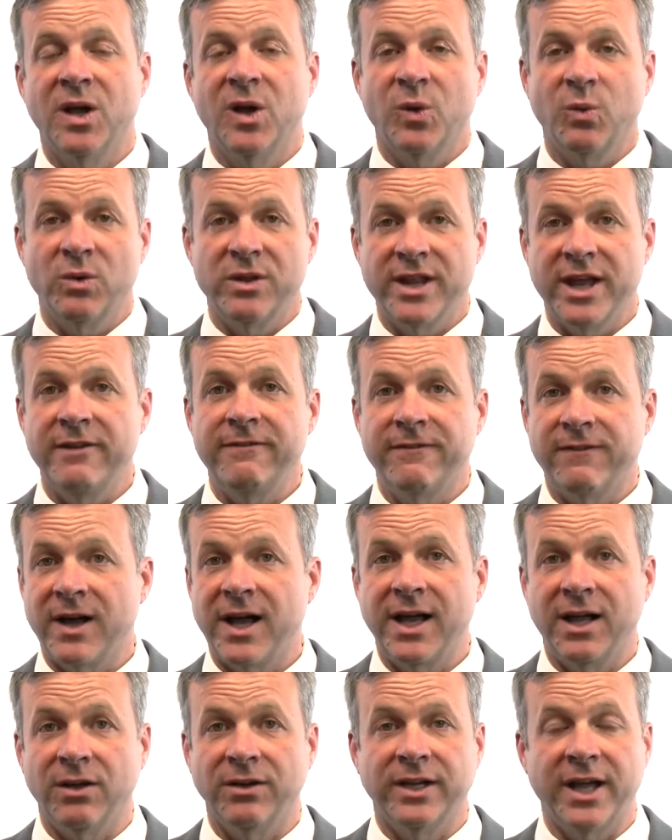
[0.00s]
when they
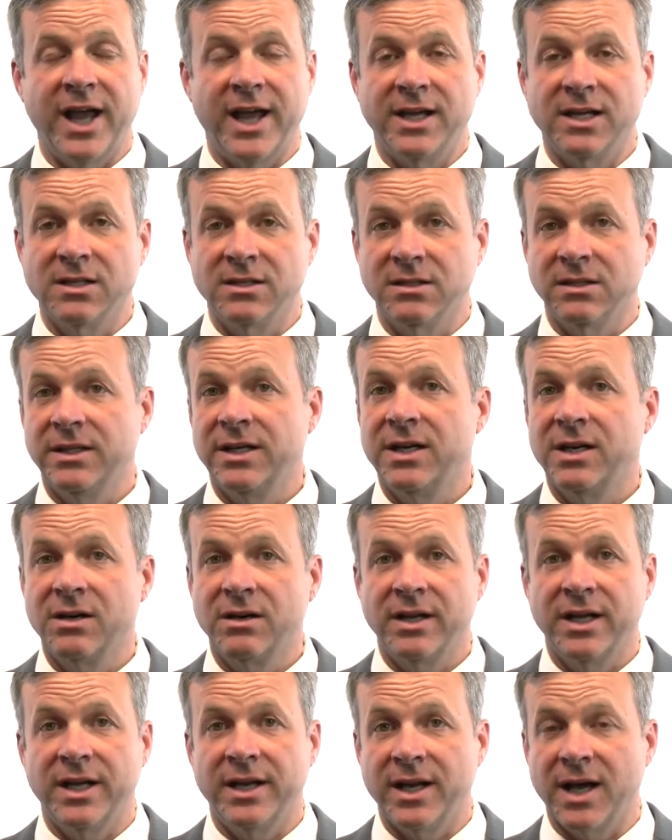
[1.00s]
filed a clear
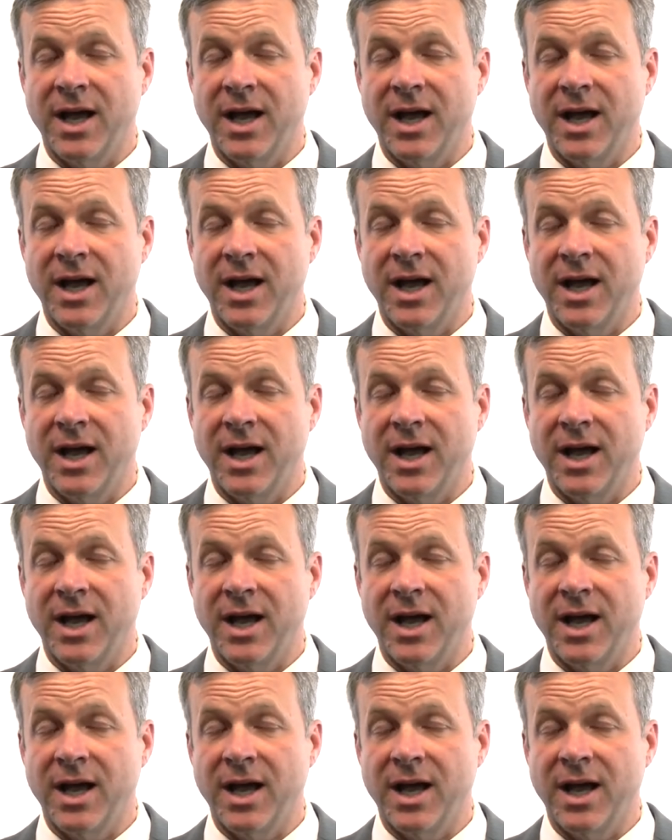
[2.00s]
and